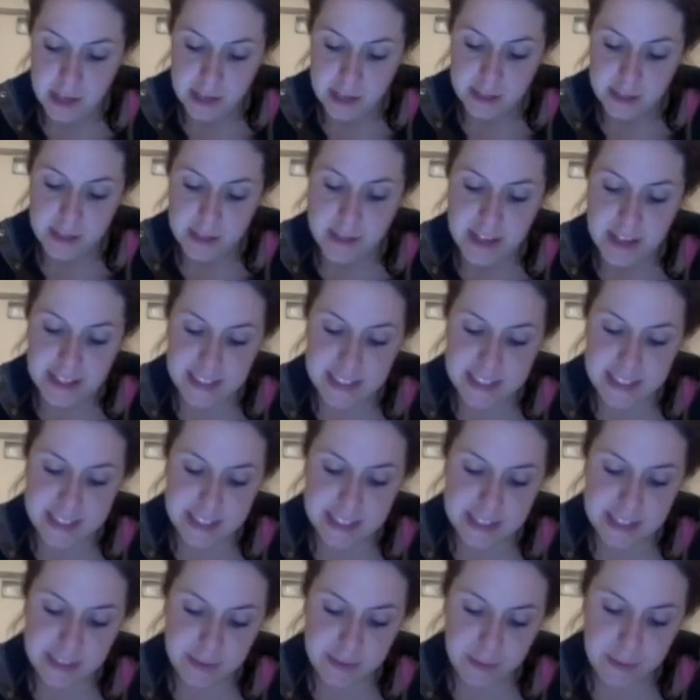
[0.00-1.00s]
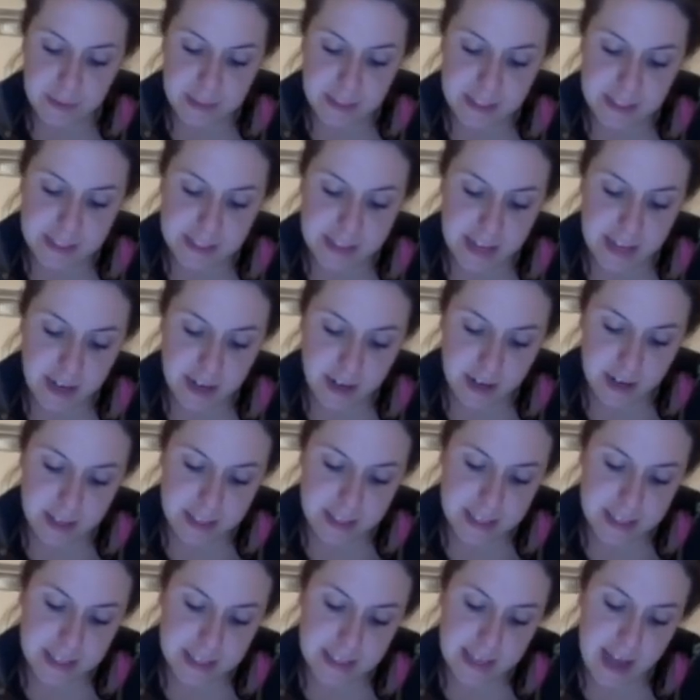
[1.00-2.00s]
So that's the distance from the center
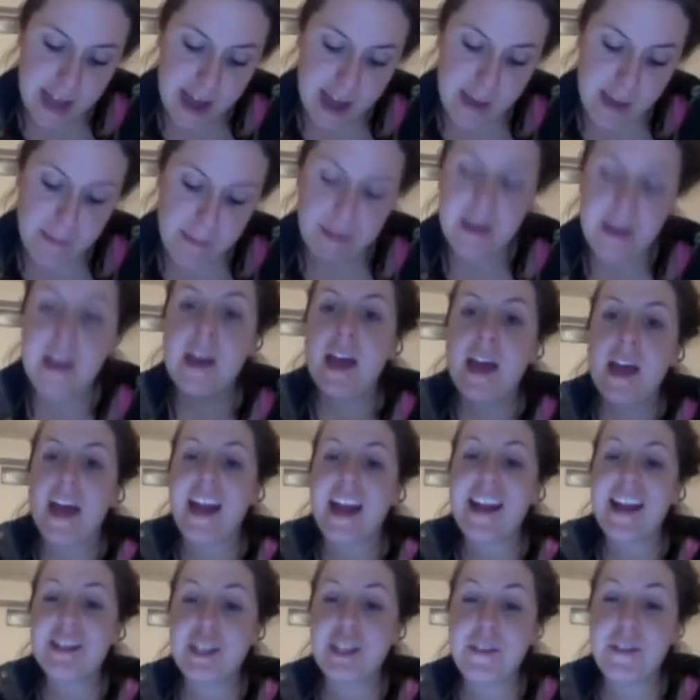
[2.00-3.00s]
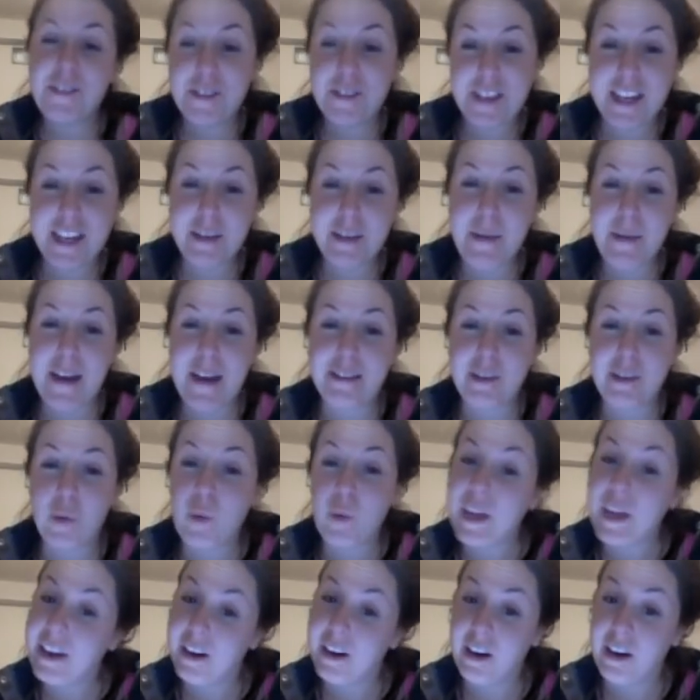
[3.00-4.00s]
to the top. And actually, if you think about the
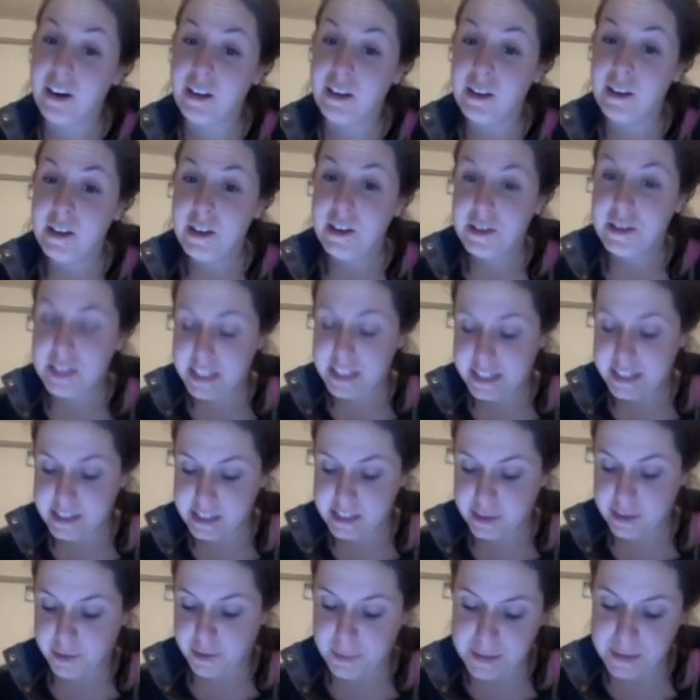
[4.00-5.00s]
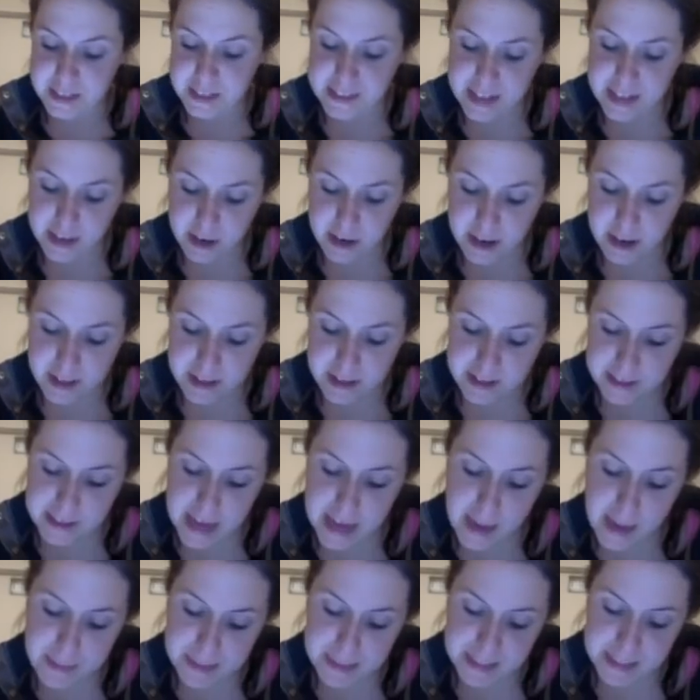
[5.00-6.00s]
wheel, the distance from the center to the
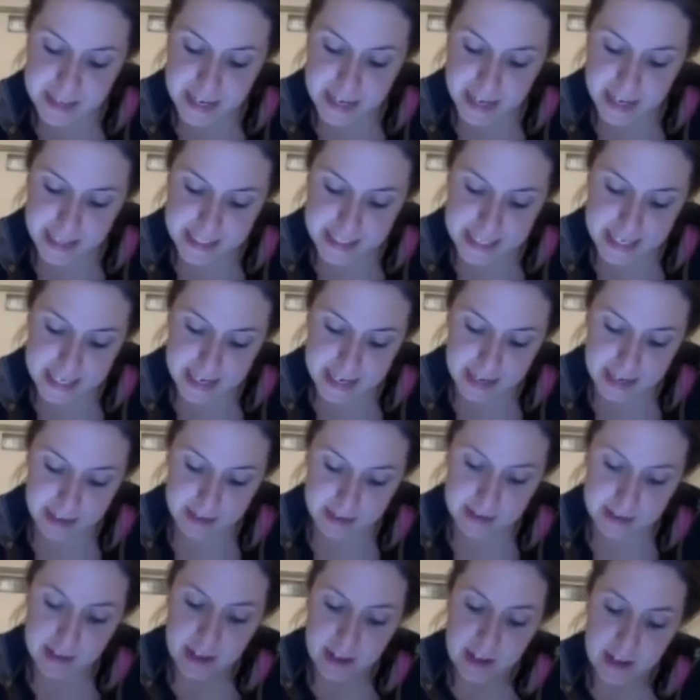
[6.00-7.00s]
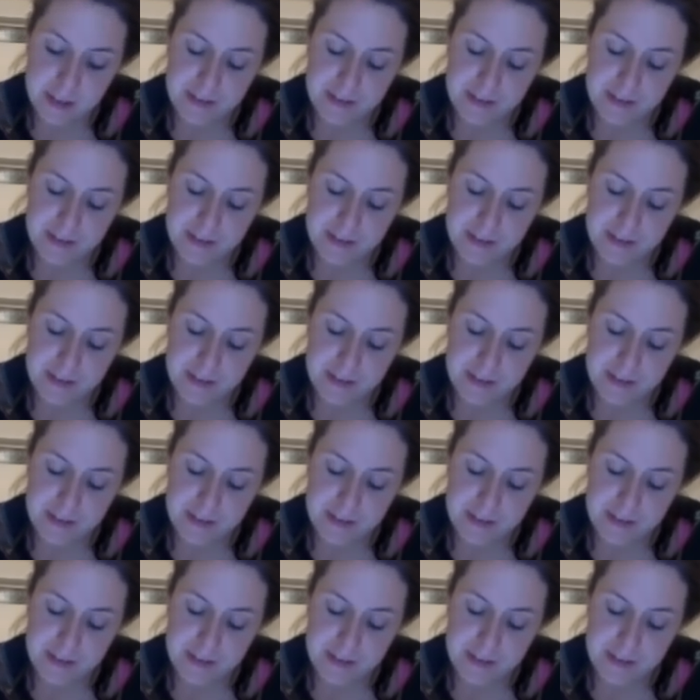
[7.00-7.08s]
top is 19.